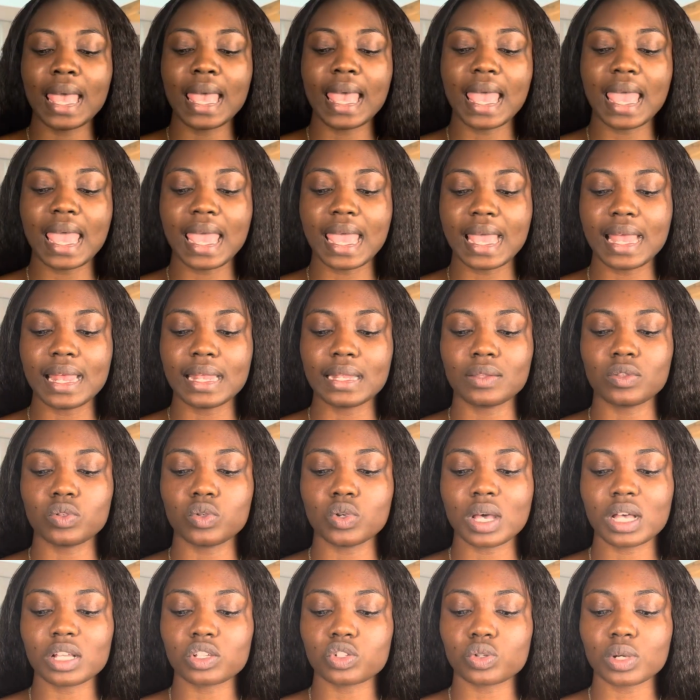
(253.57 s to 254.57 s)
and
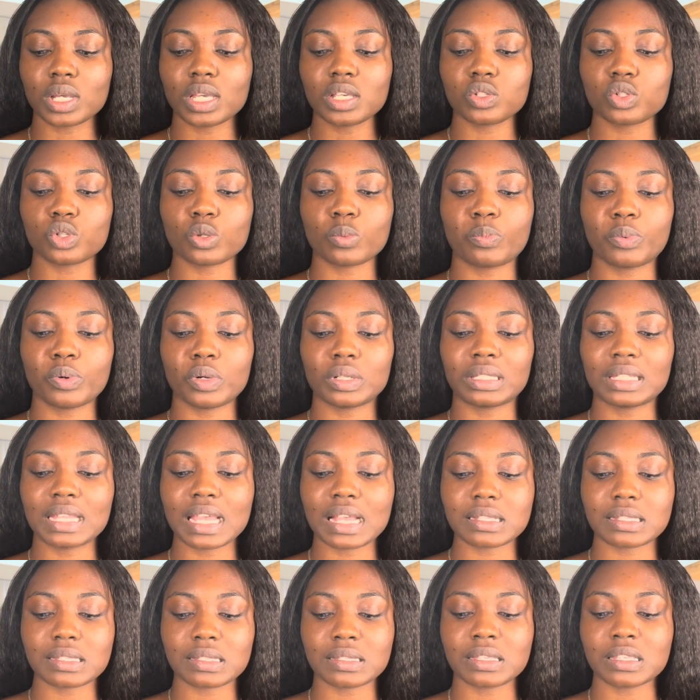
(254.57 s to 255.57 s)
you are trying to
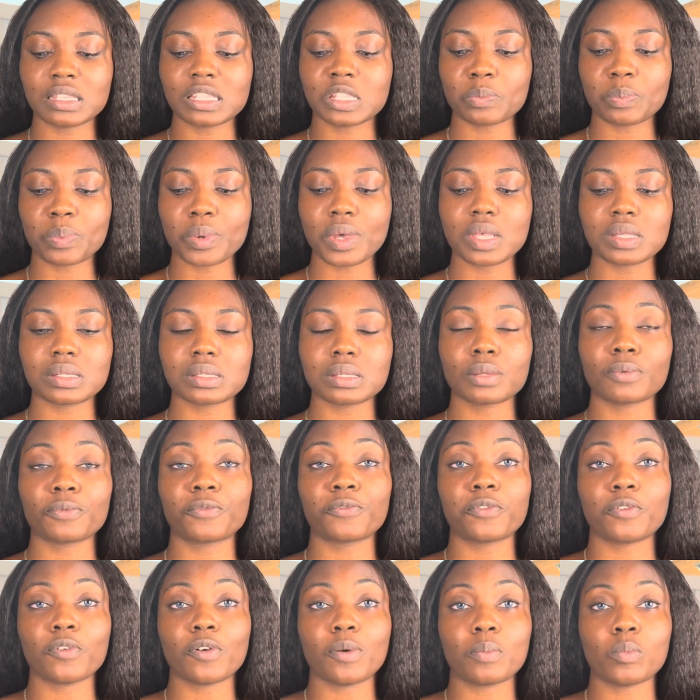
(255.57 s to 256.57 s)
protect this person
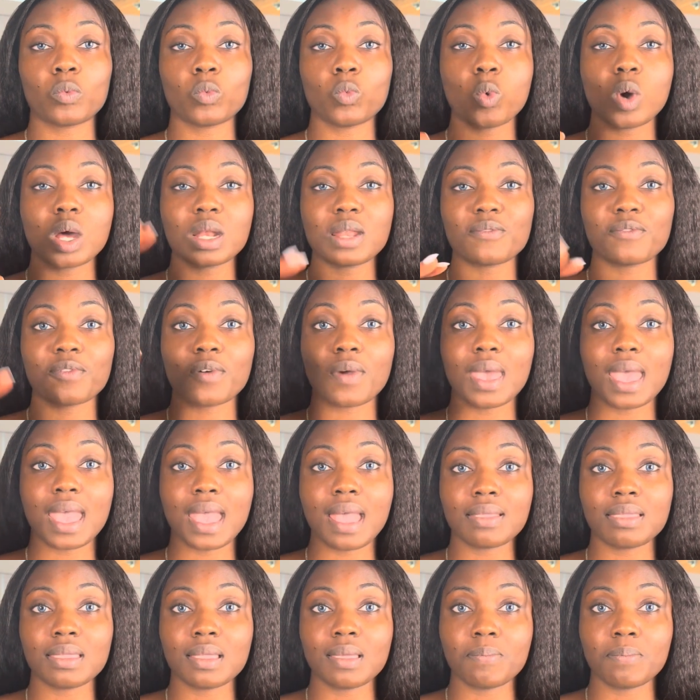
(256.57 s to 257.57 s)
from whatever
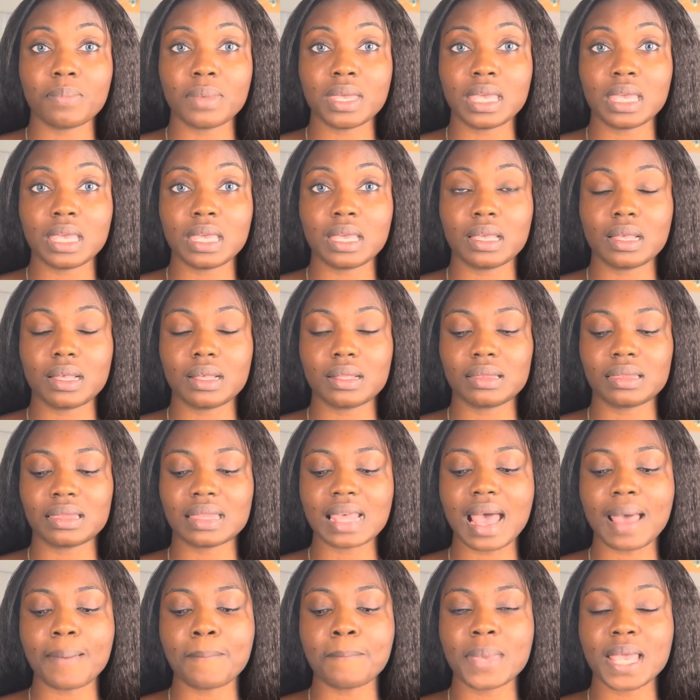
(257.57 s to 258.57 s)
enemy
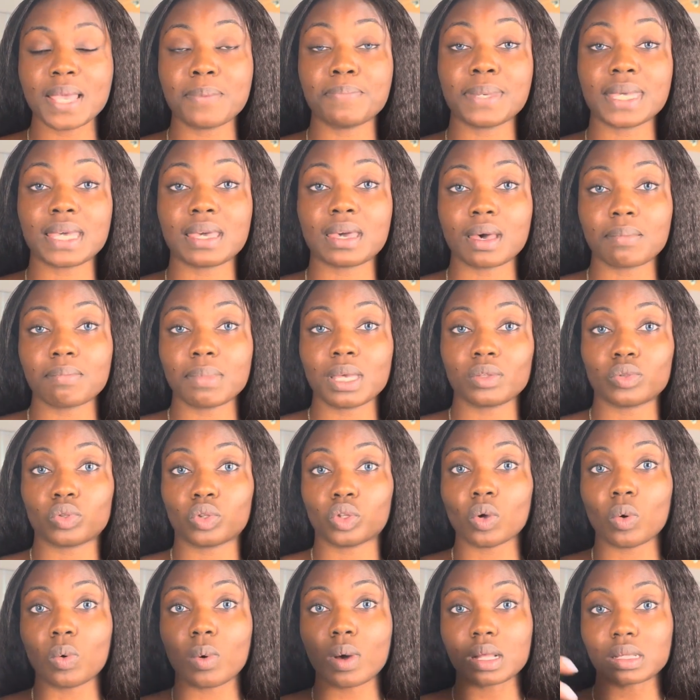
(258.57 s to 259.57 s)
that may be coming
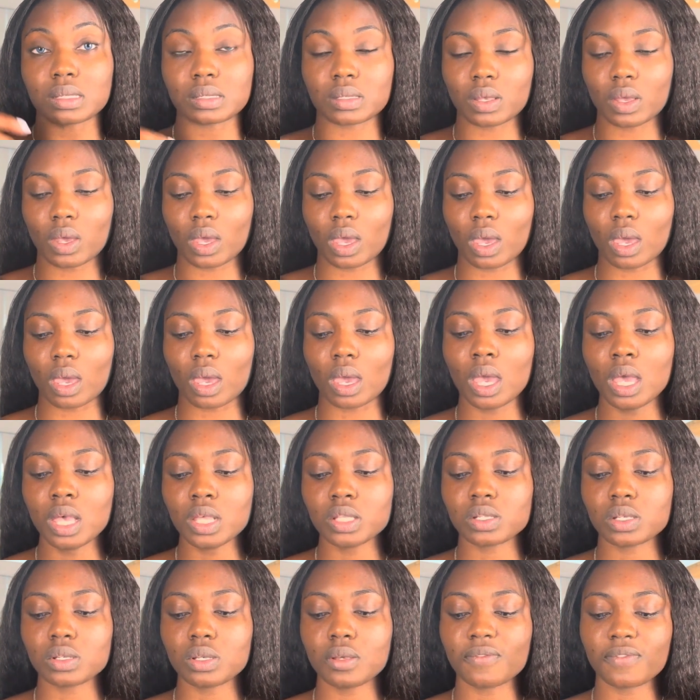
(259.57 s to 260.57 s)
towards her.
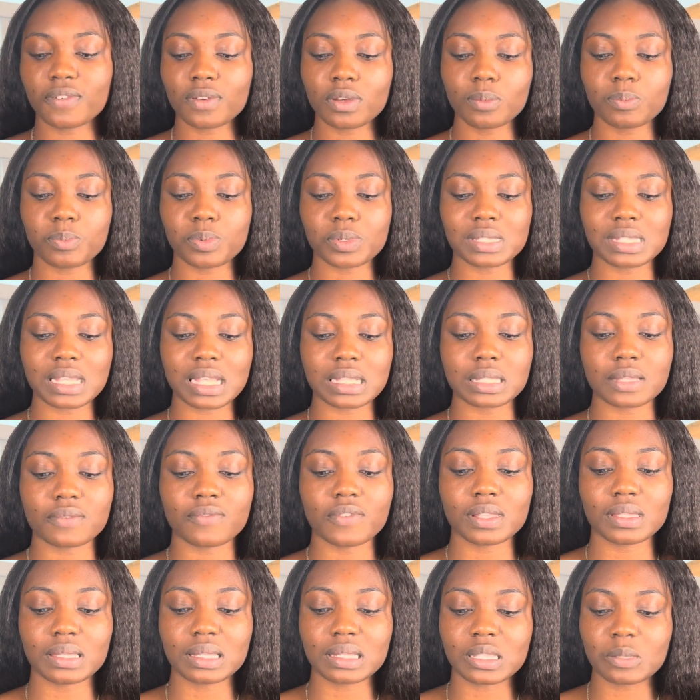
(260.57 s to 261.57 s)
So you're very protective
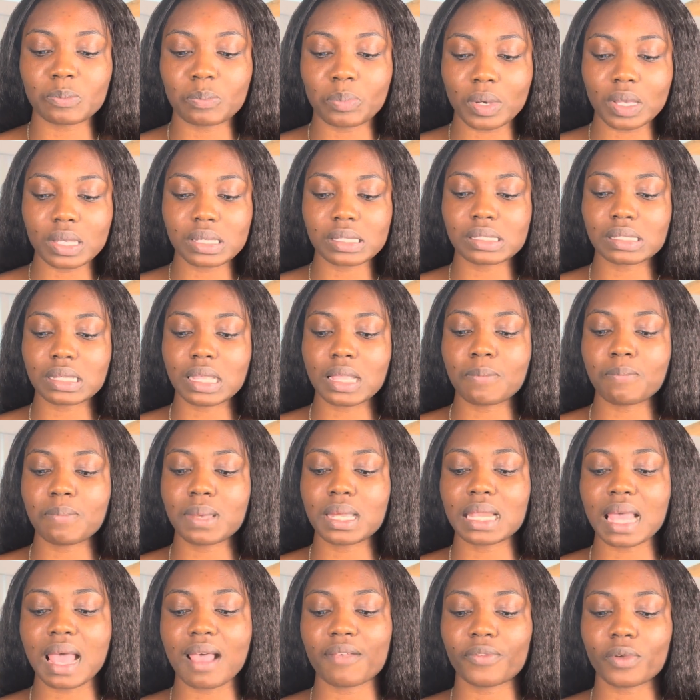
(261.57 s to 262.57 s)
of this person,
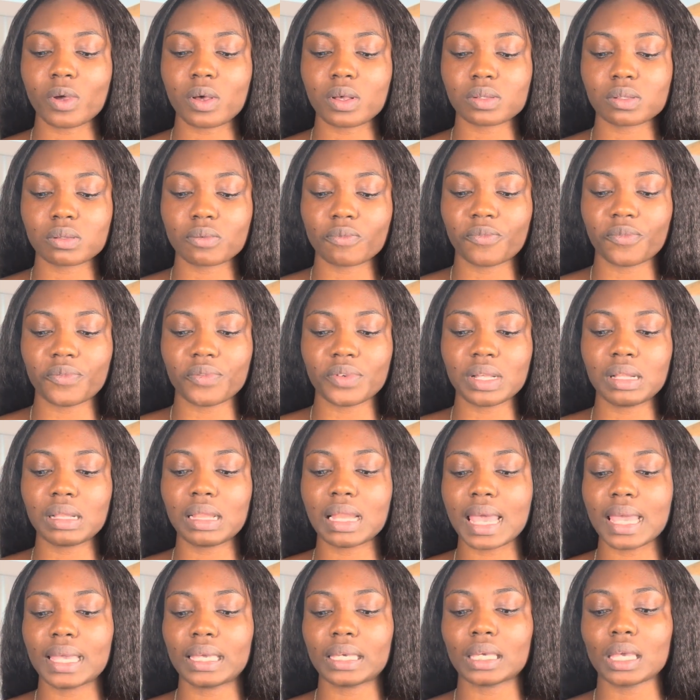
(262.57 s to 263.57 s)
but I also feel
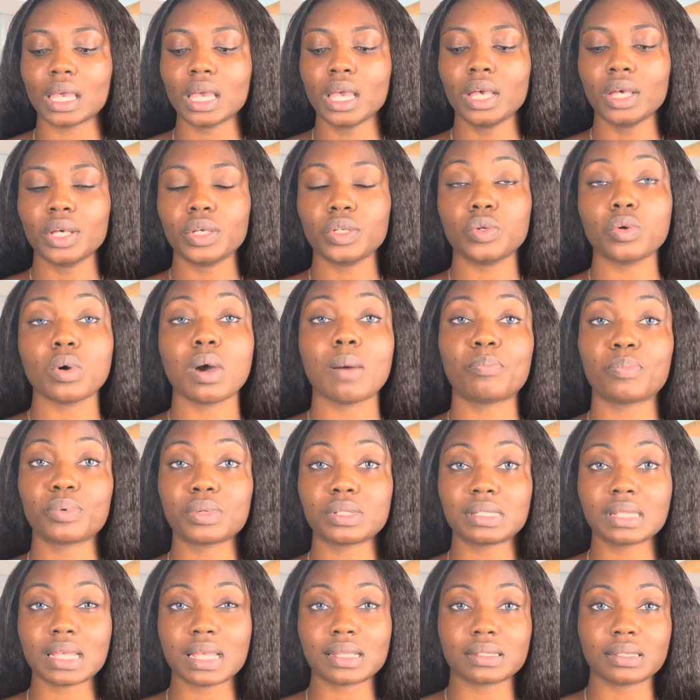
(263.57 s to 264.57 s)
like you are
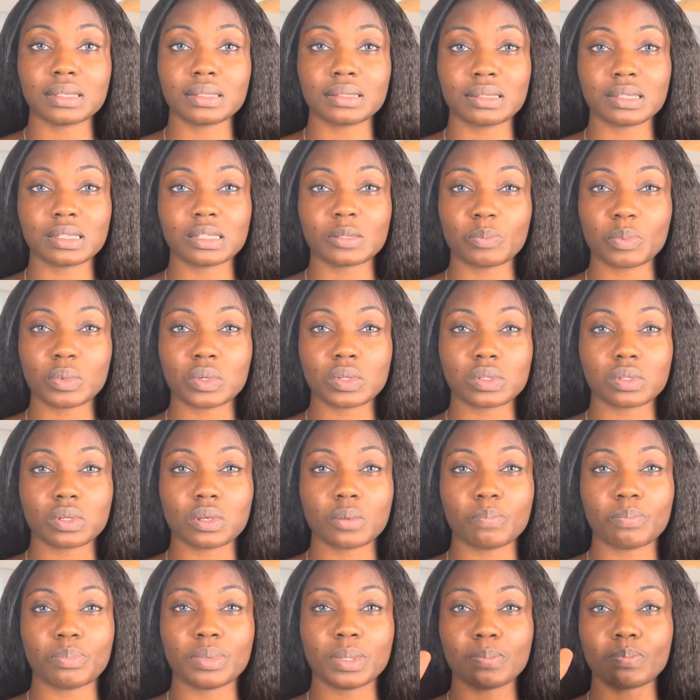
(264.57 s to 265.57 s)
protecting this
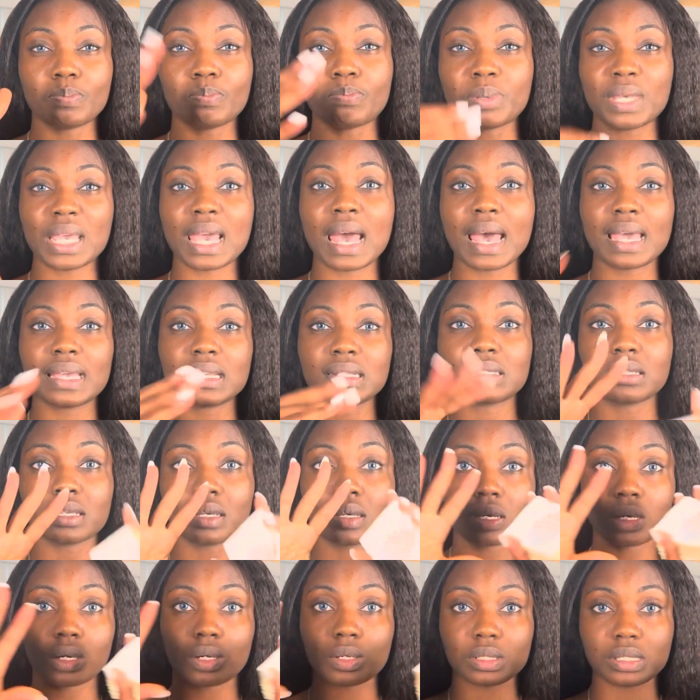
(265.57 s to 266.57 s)
person be behind the
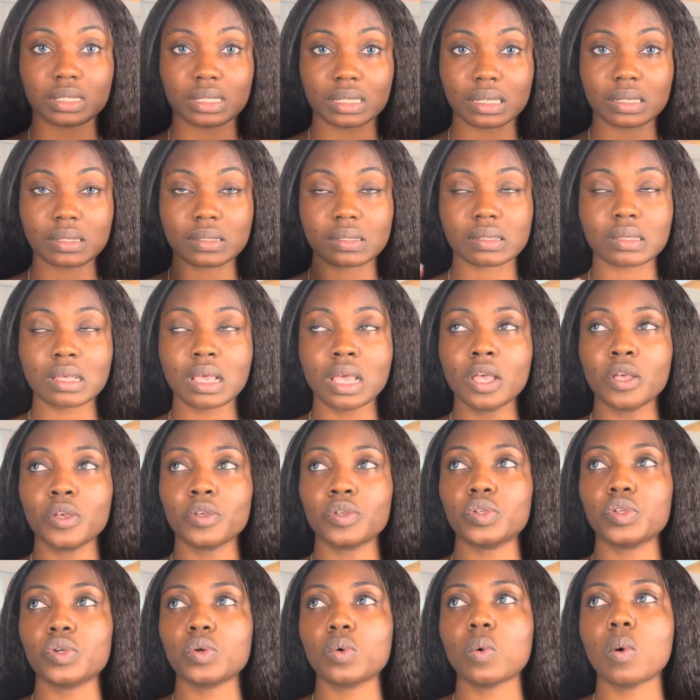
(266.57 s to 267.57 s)
curtains.
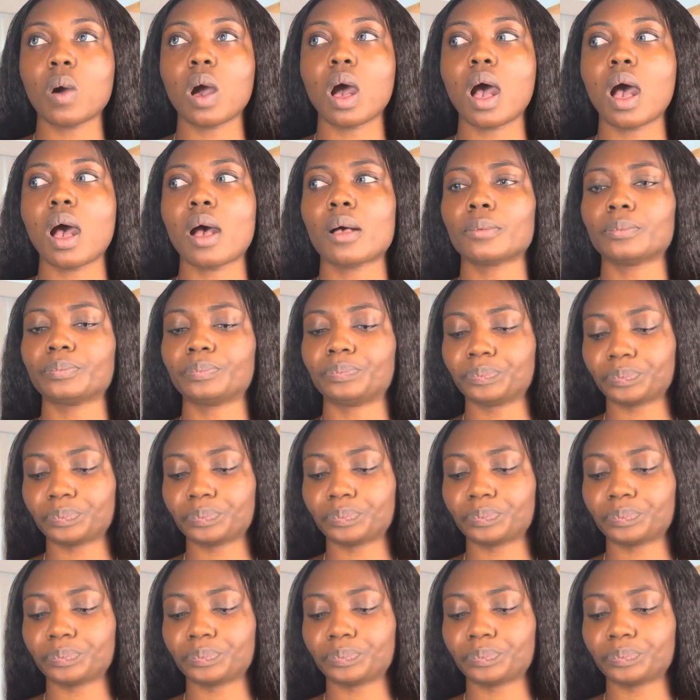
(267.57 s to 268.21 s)
You are